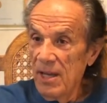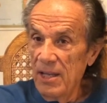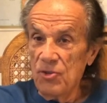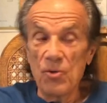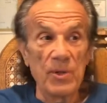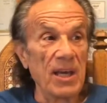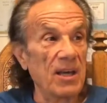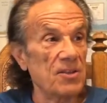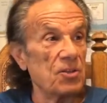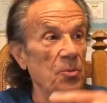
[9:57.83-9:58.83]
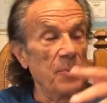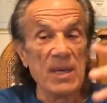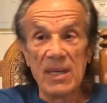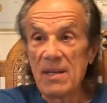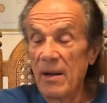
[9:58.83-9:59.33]
It's unique to
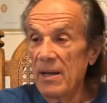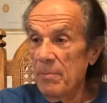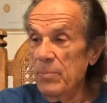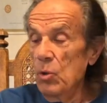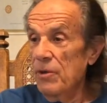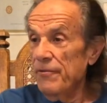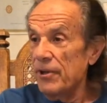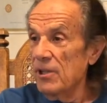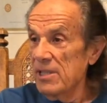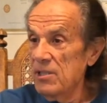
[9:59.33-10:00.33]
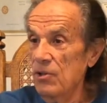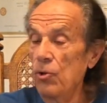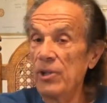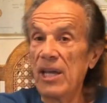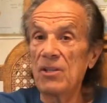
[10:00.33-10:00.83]
be beautiful. It's
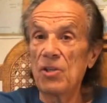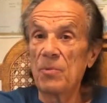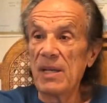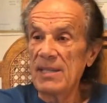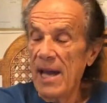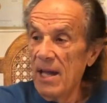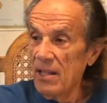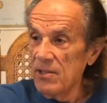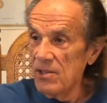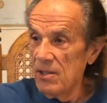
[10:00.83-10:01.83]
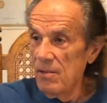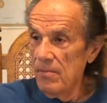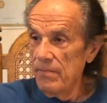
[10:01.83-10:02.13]
unique to be talented.